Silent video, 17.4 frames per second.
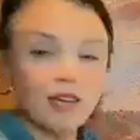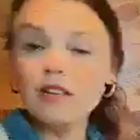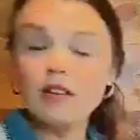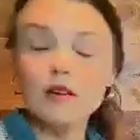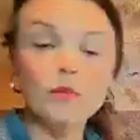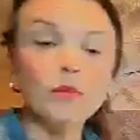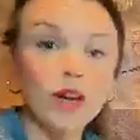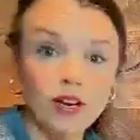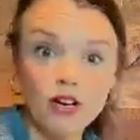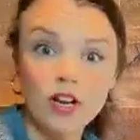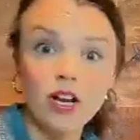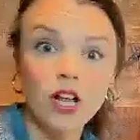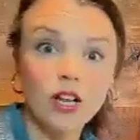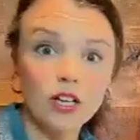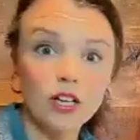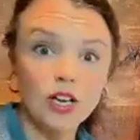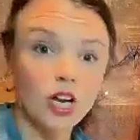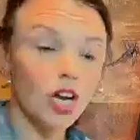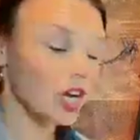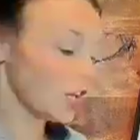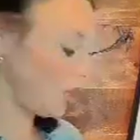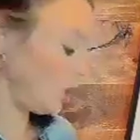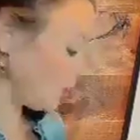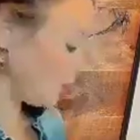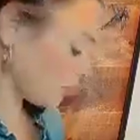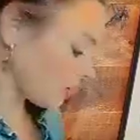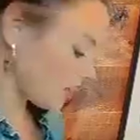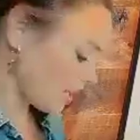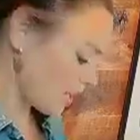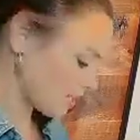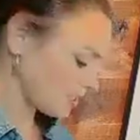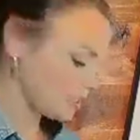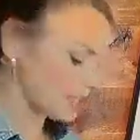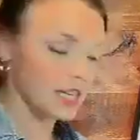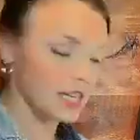that in a brighter color.
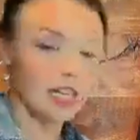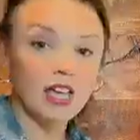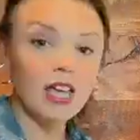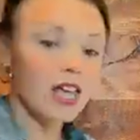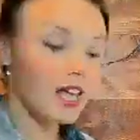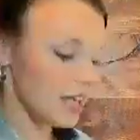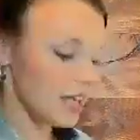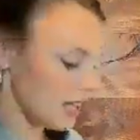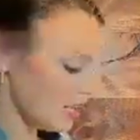Curiosity